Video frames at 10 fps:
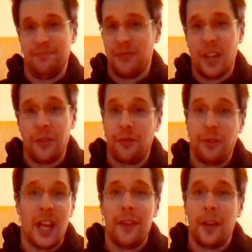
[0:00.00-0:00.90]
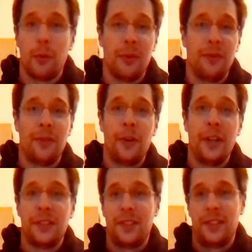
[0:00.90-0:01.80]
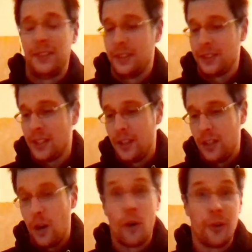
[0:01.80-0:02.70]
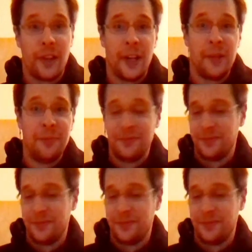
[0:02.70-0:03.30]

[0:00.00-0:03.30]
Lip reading: I don't really have the equipment for it or time,